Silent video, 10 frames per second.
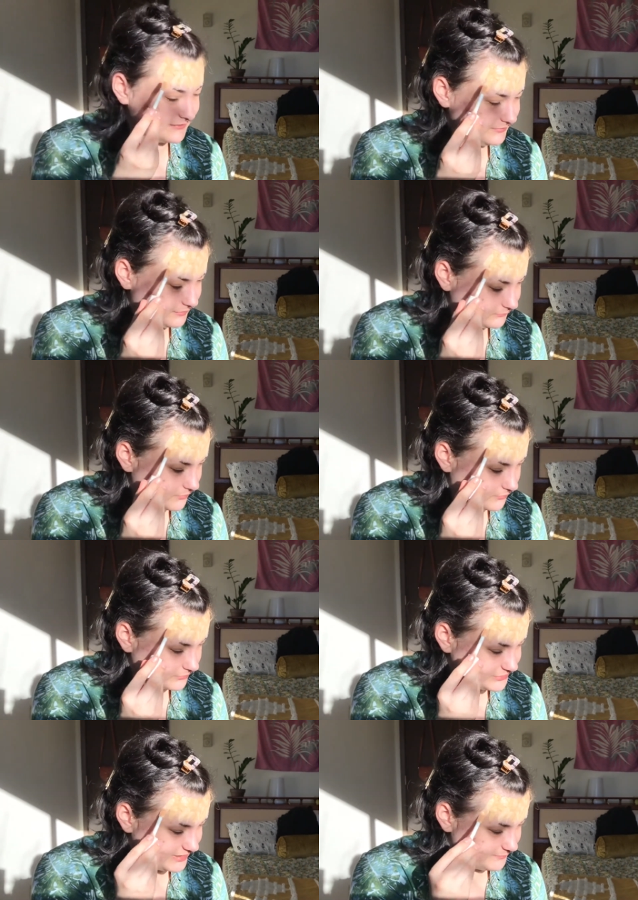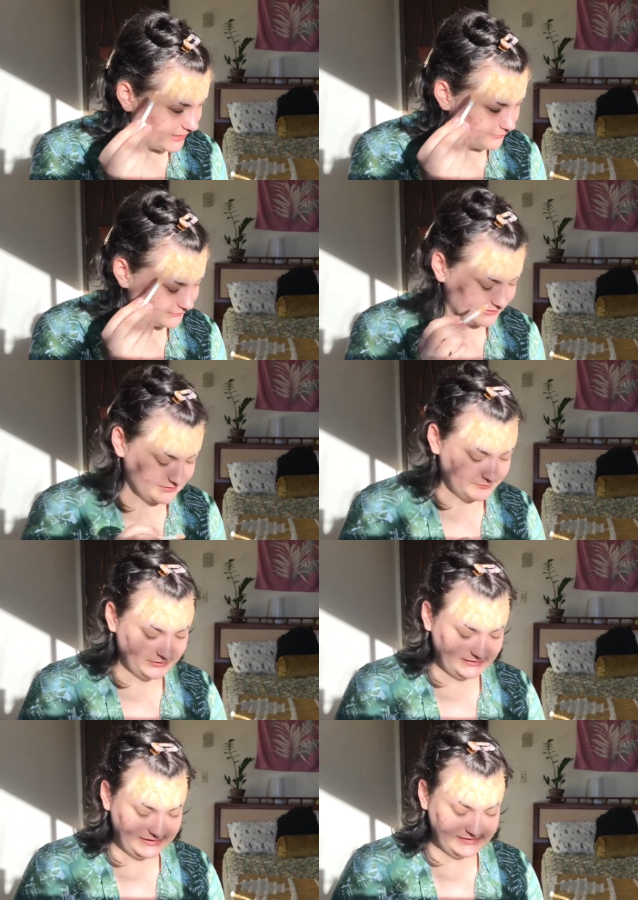you know, local or state power, like the
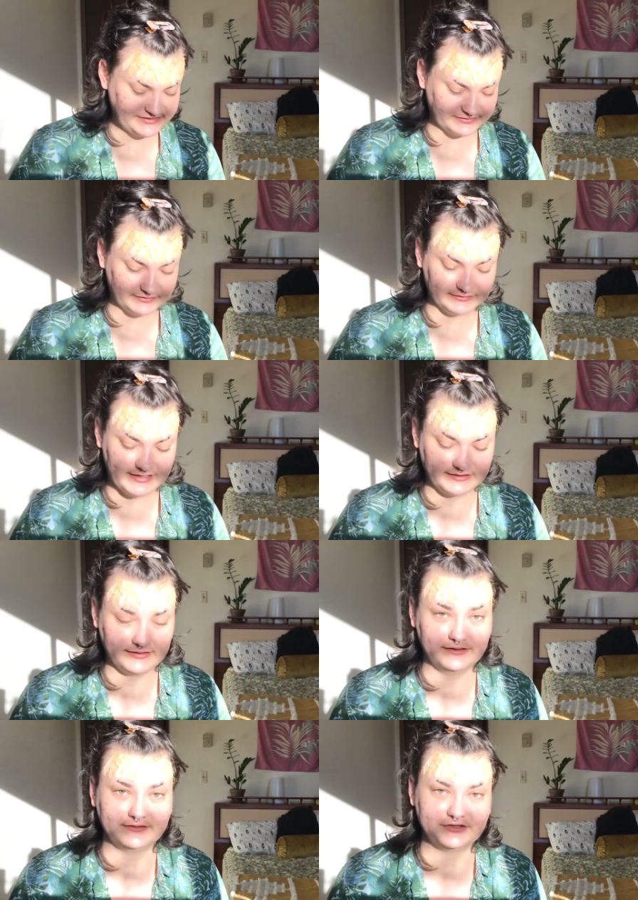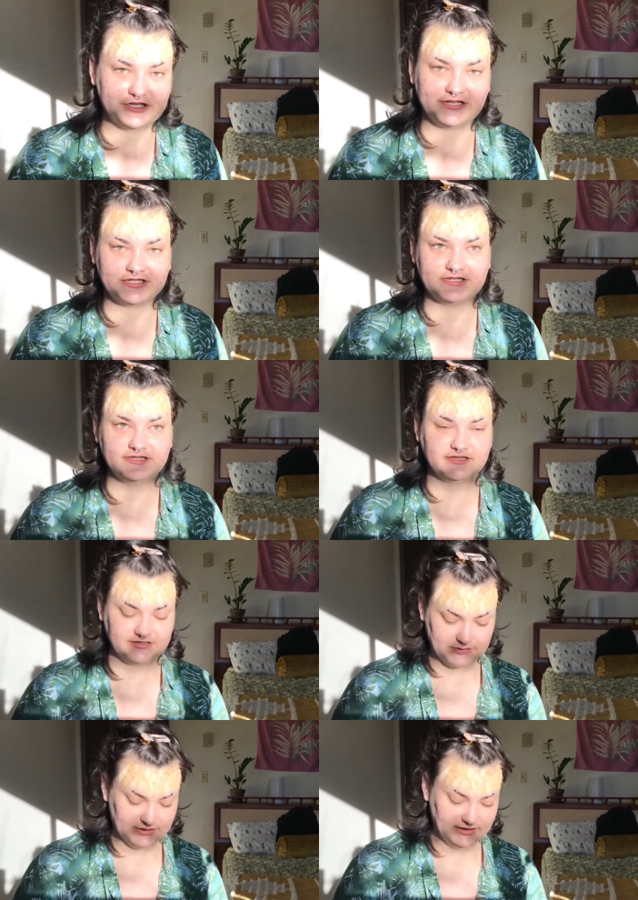police or like judges
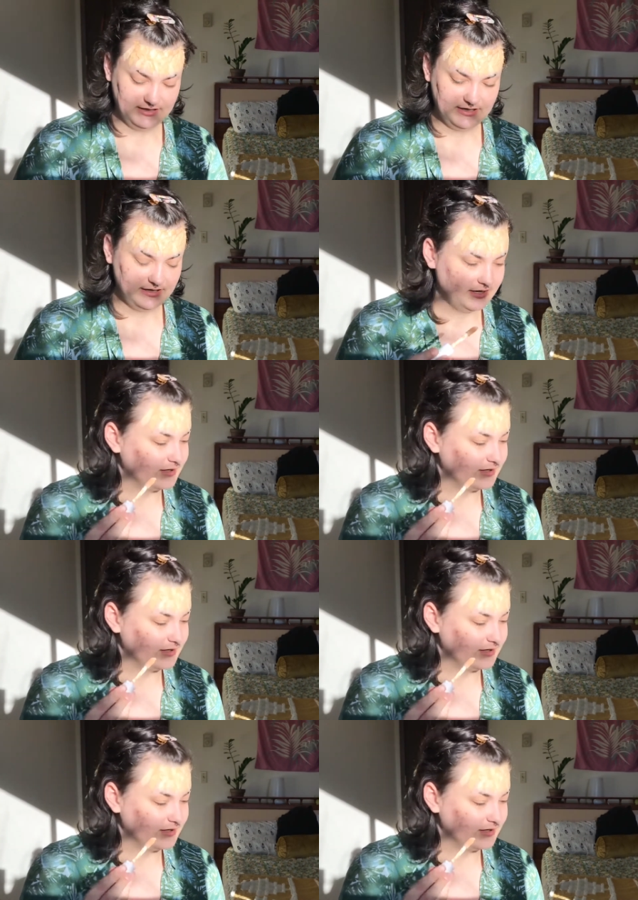or uh,